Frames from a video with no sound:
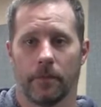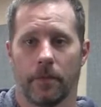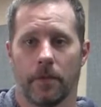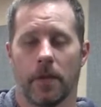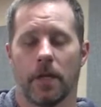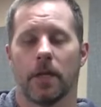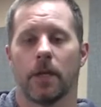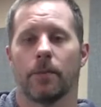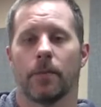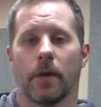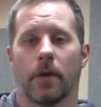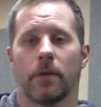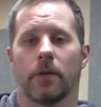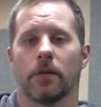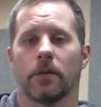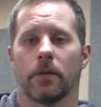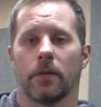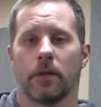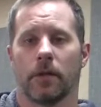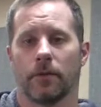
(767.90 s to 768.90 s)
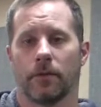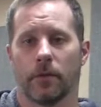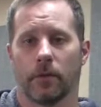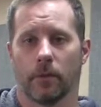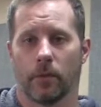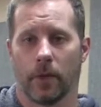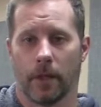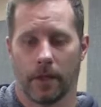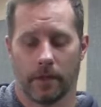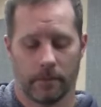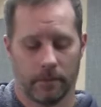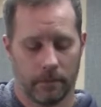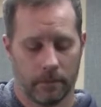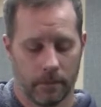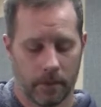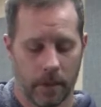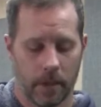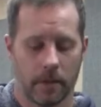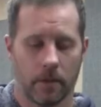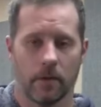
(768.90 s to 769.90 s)
think about it in a different way.
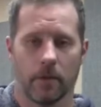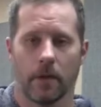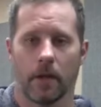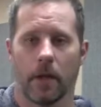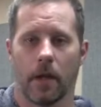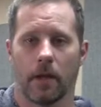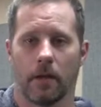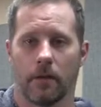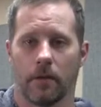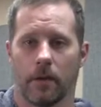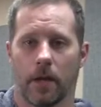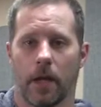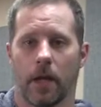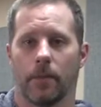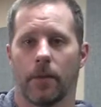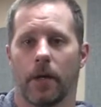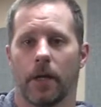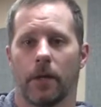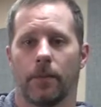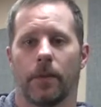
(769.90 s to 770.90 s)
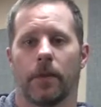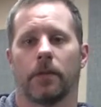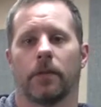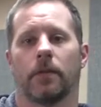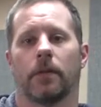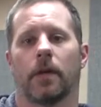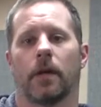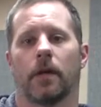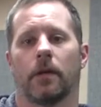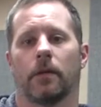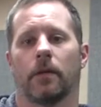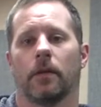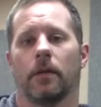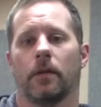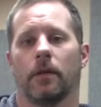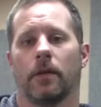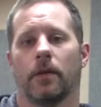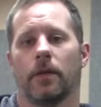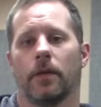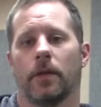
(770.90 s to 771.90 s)
Take your A minor pentatonic
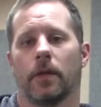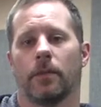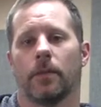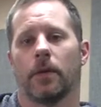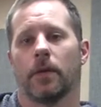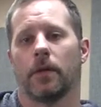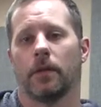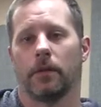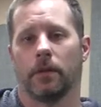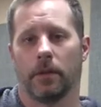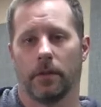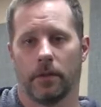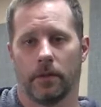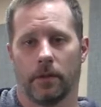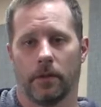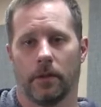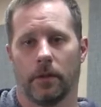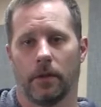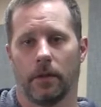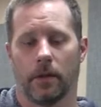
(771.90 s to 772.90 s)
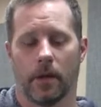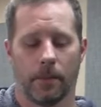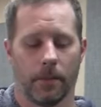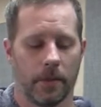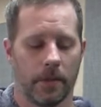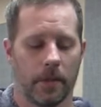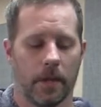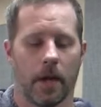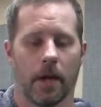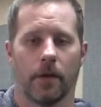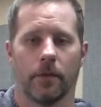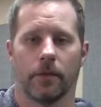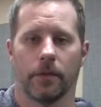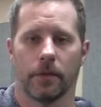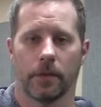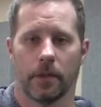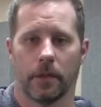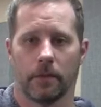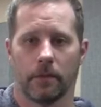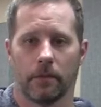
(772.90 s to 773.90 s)
and think about it linearly, up and down
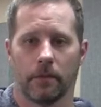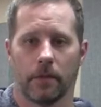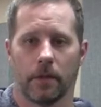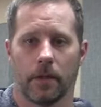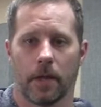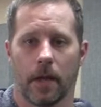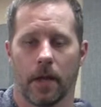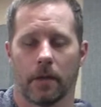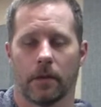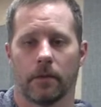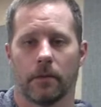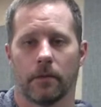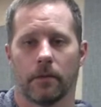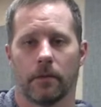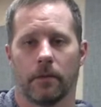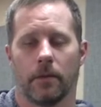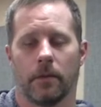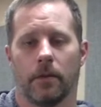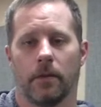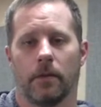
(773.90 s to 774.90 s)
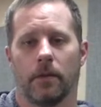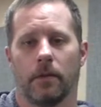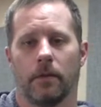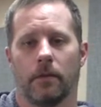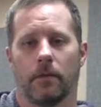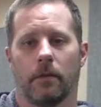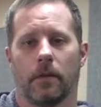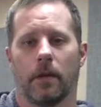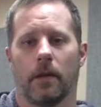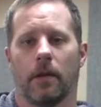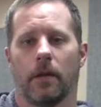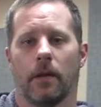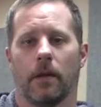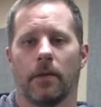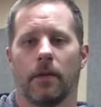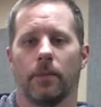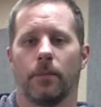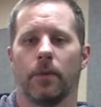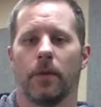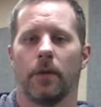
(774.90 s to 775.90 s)
the neck.
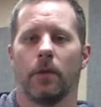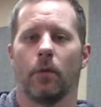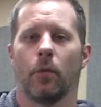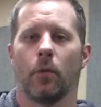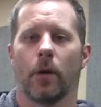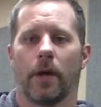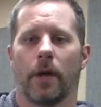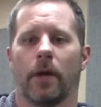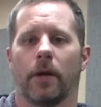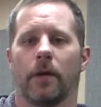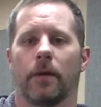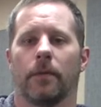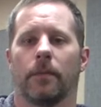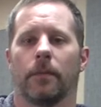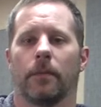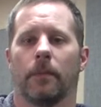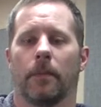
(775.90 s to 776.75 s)
And then be aware